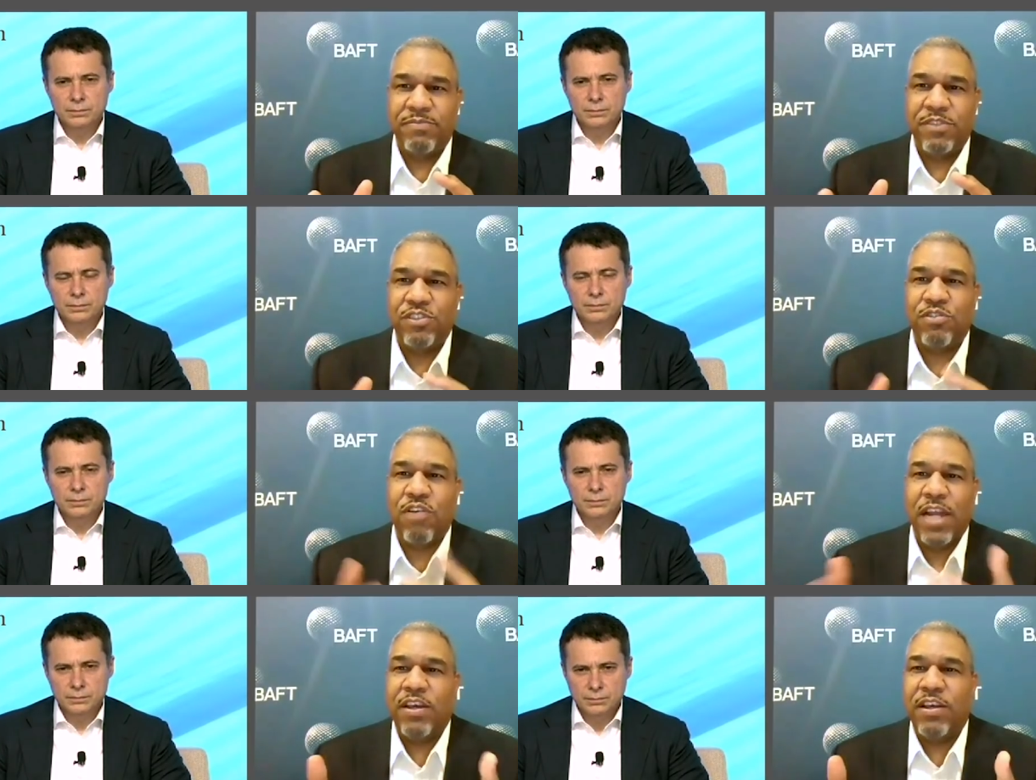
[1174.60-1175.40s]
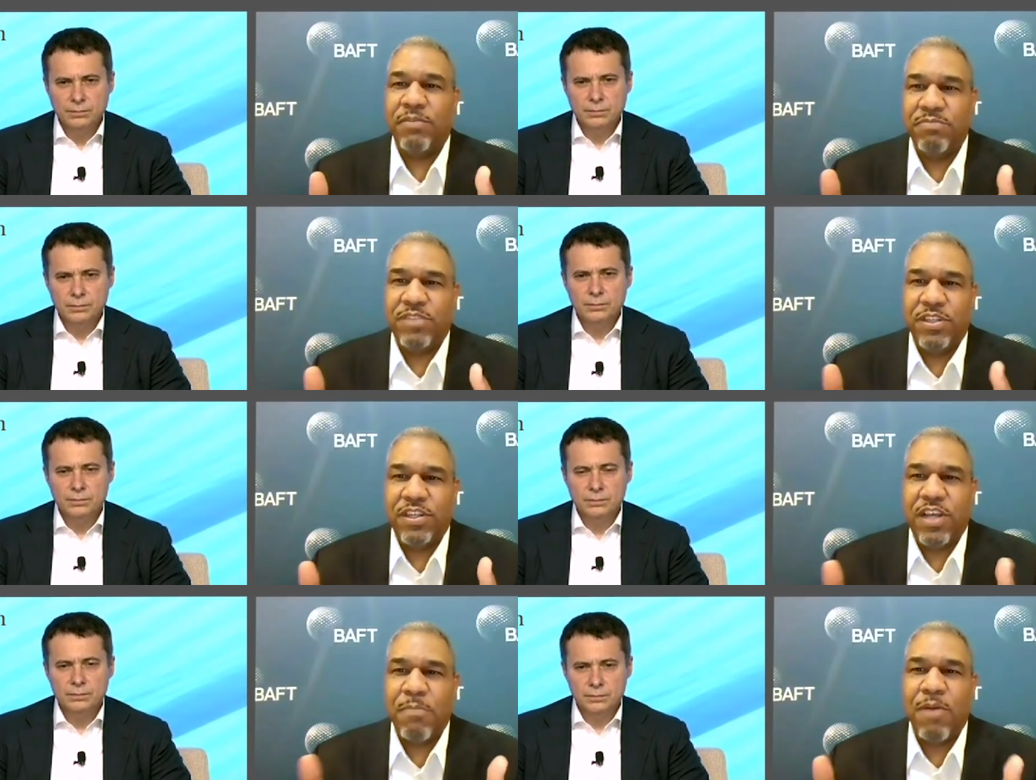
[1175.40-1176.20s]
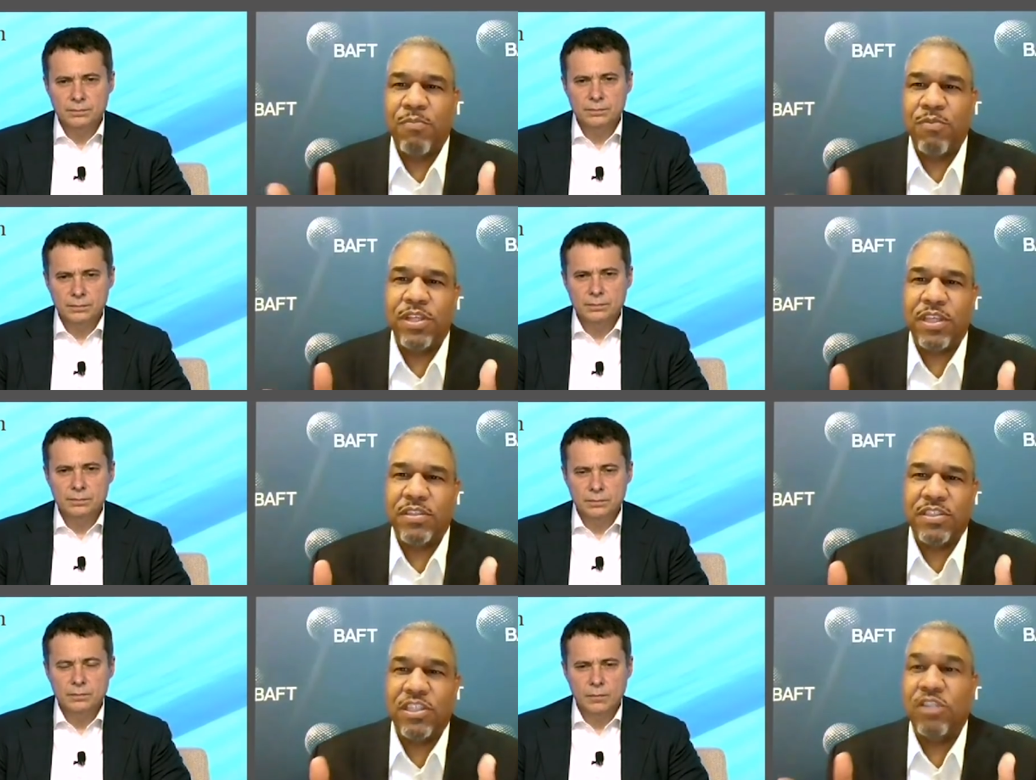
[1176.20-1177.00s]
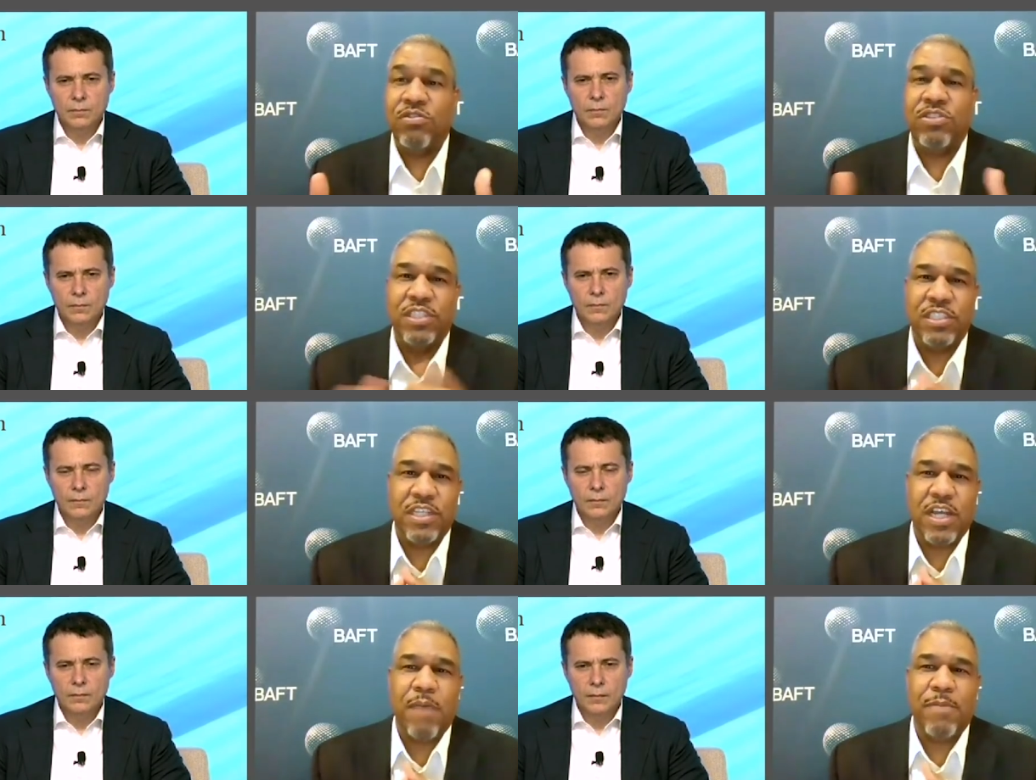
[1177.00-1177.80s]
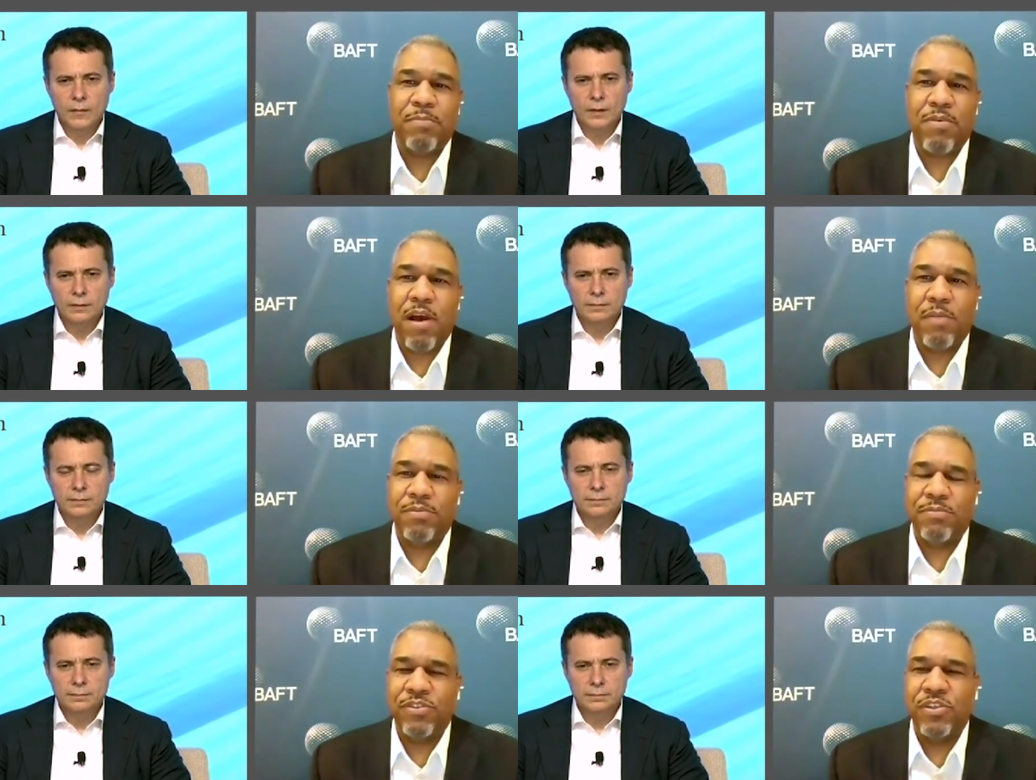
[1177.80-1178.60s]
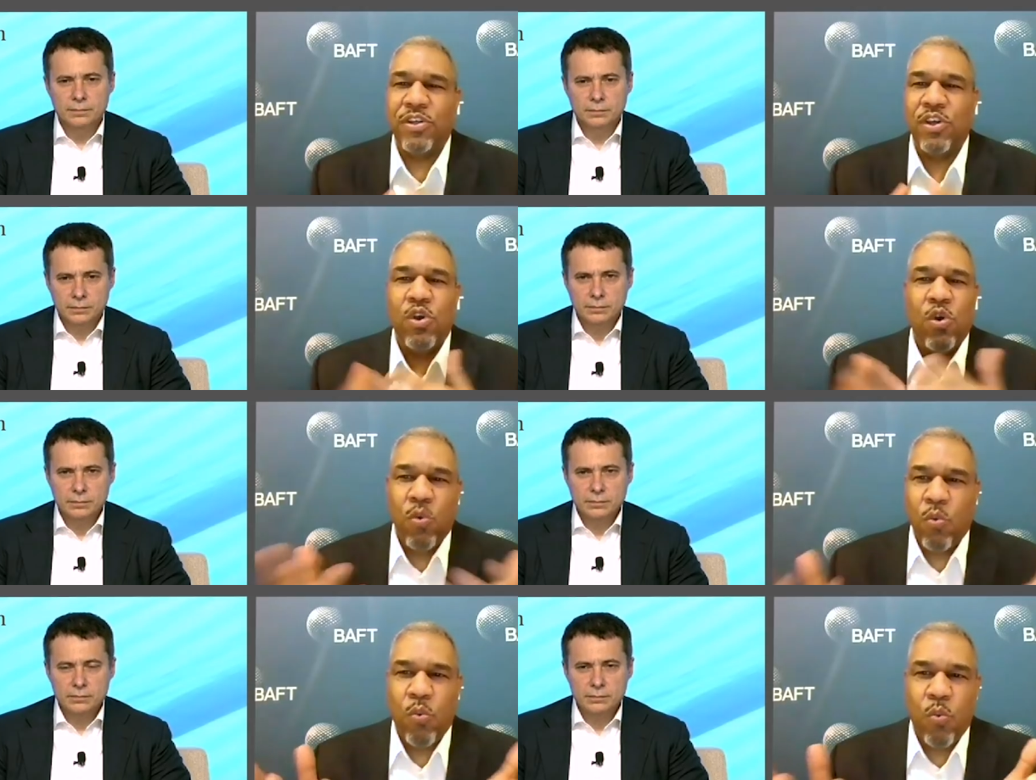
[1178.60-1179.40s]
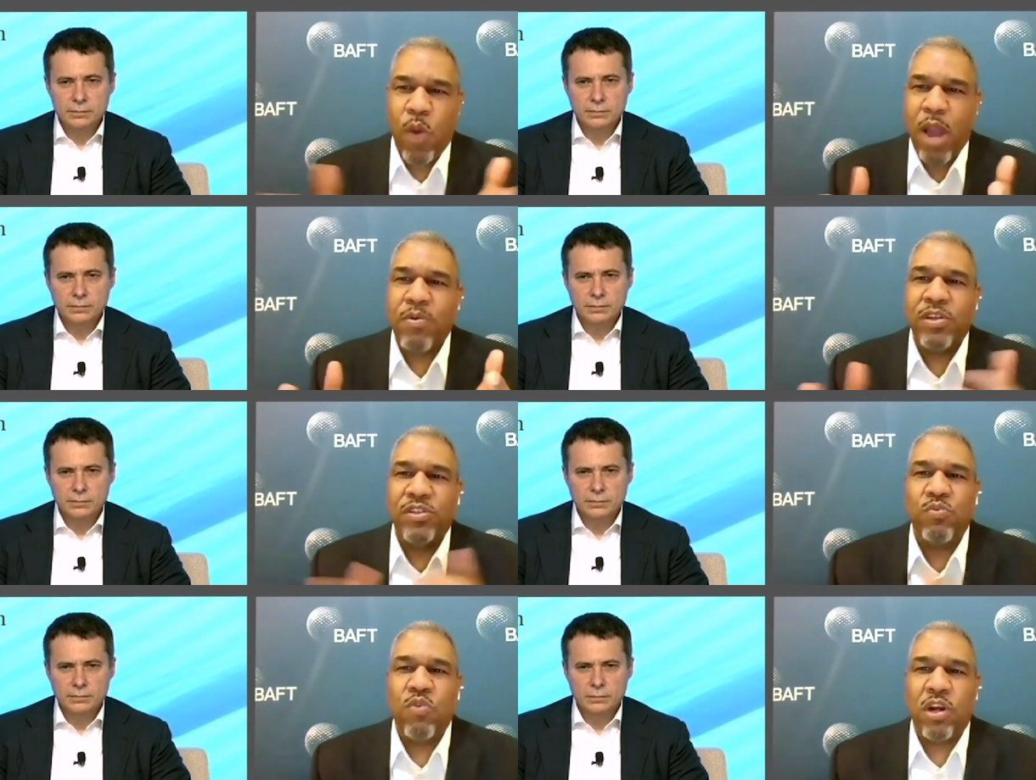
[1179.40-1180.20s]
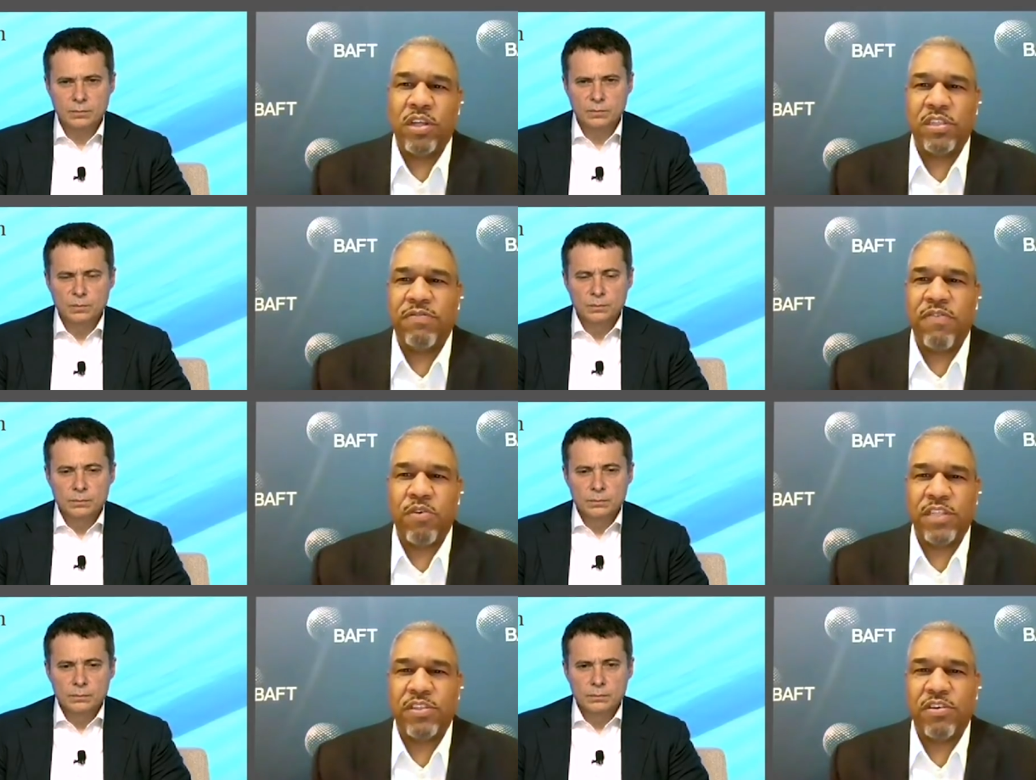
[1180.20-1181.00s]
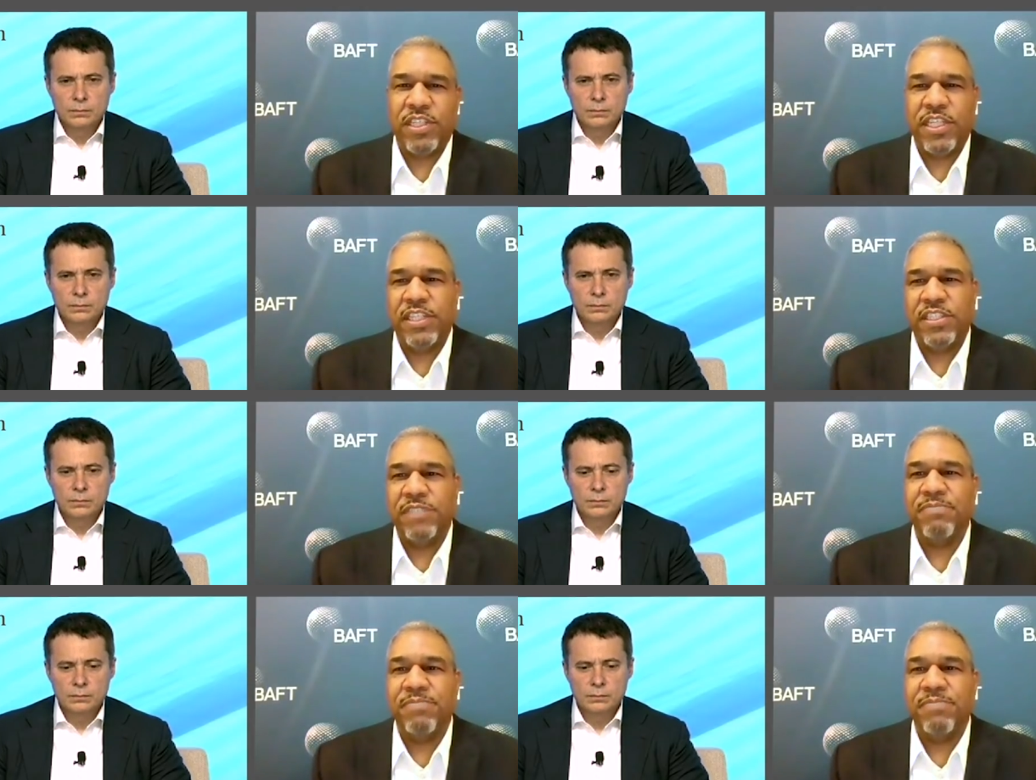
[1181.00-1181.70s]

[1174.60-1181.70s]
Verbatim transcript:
Speaker 1: to try to, to come up with solutions to common problems, where would you want us to focus our attention?